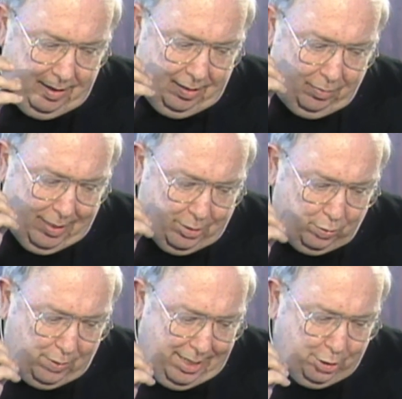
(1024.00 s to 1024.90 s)
in the
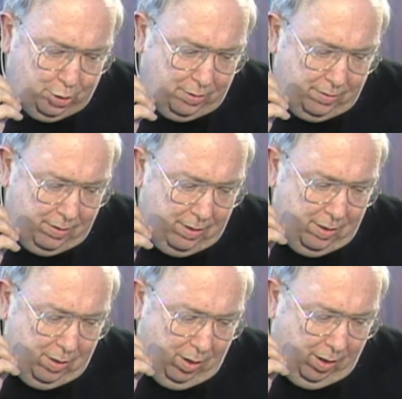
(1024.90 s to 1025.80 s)
resurrection
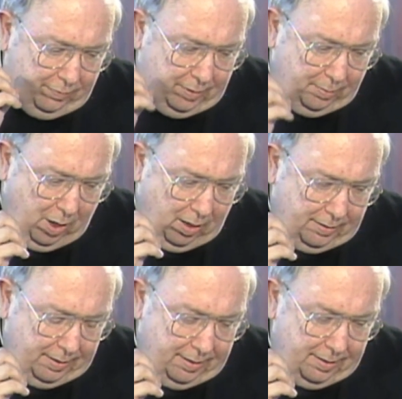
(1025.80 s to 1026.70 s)
of the
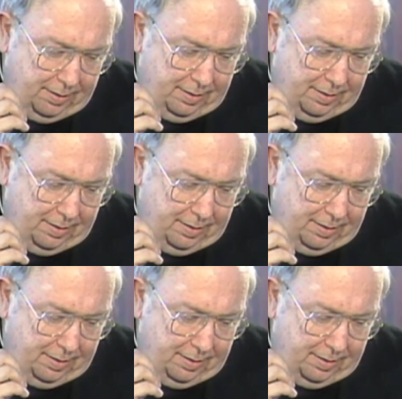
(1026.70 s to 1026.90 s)
body,